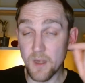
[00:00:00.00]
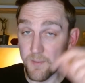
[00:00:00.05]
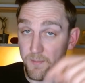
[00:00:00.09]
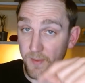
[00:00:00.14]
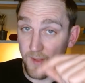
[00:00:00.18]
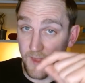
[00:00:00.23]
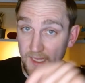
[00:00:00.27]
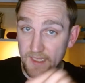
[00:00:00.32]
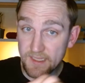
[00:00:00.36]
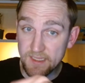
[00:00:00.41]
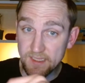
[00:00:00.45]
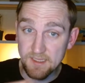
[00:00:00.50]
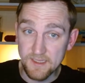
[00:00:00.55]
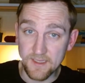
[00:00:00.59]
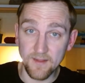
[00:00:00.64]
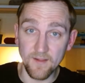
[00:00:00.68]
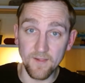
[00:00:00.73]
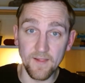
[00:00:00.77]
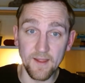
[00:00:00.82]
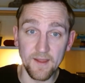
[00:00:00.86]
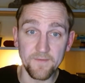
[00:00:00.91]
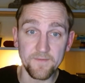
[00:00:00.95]
places
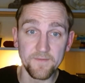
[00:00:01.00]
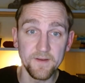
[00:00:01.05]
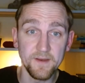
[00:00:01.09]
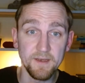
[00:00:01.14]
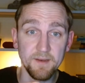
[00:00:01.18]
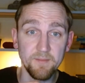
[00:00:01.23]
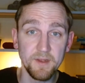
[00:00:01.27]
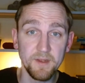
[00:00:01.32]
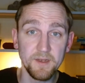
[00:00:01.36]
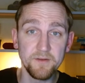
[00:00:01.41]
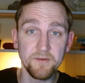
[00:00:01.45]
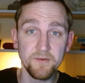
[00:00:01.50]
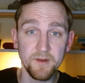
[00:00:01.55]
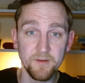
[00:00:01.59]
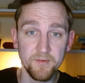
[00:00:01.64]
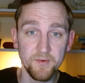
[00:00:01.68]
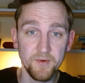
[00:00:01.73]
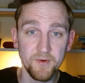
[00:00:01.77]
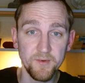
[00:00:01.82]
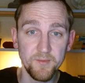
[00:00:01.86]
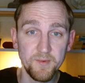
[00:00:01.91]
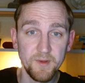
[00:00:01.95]
still left in the
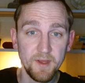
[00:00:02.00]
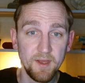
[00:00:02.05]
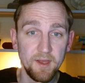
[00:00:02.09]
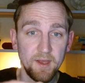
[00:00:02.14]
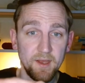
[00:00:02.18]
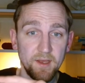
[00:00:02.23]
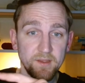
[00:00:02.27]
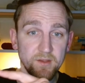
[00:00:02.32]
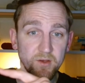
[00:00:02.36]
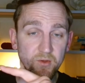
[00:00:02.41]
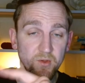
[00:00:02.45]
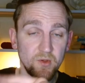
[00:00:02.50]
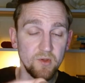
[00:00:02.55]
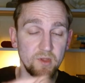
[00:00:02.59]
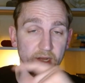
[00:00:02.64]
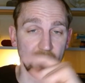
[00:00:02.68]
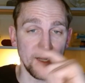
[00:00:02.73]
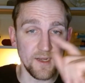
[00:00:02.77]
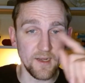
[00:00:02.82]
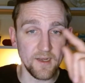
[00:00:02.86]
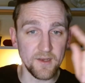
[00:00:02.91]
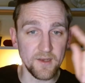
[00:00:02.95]
mentoring group, so you
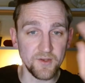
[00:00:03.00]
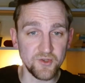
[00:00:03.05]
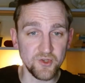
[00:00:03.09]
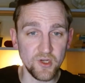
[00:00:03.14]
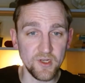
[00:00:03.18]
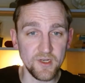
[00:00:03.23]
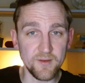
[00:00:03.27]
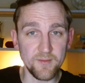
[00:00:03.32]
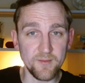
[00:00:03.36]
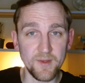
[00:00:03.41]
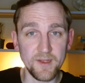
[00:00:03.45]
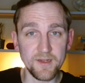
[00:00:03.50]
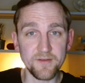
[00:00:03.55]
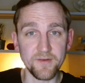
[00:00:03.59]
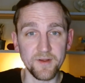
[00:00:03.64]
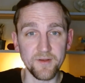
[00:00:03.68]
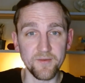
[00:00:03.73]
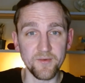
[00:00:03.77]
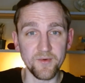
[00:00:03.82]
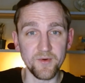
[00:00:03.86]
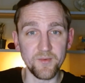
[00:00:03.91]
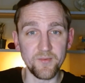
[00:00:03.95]
can join the
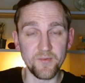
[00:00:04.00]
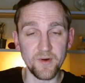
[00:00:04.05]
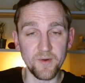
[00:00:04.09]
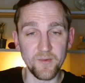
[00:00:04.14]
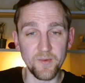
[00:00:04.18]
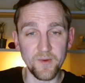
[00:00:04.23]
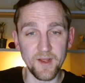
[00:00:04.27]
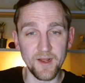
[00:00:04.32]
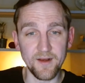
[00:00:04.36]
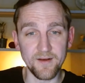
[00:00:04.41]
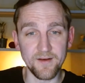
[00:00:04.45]
mentoring group where